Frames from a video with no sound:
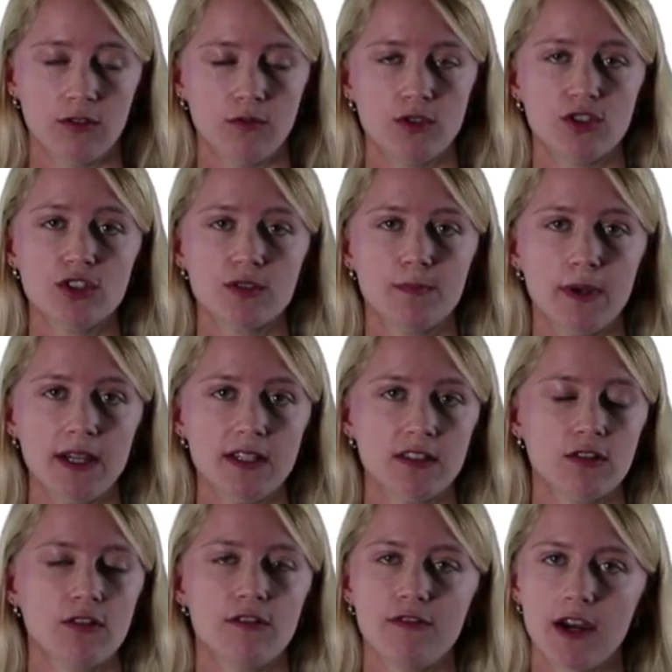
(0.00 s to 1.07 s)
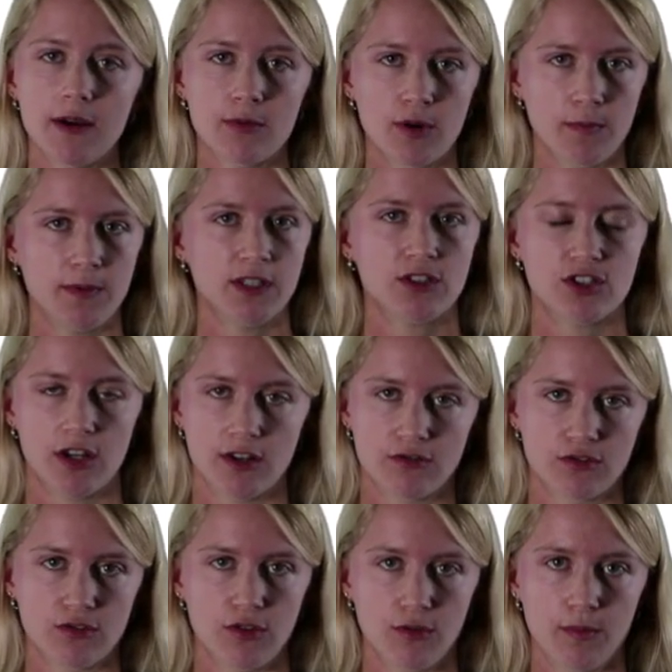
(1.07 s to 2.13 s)
which is based on a fiber optic
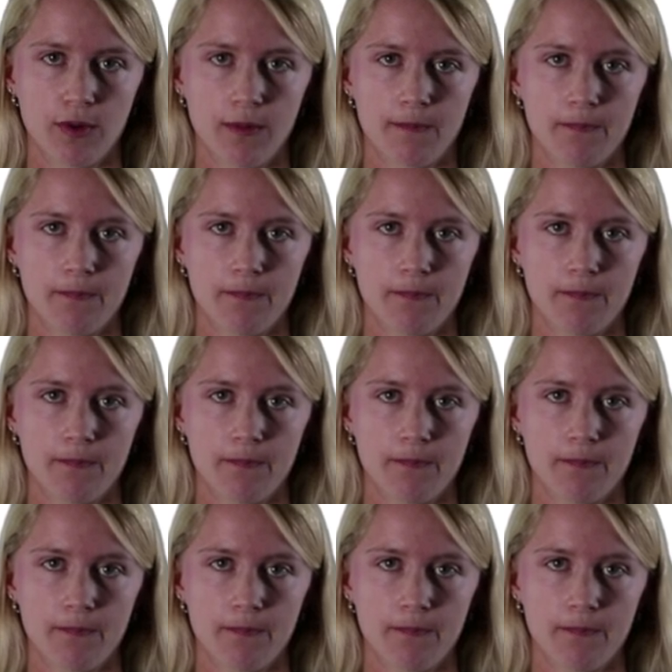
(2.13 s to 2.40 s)
gyroscope.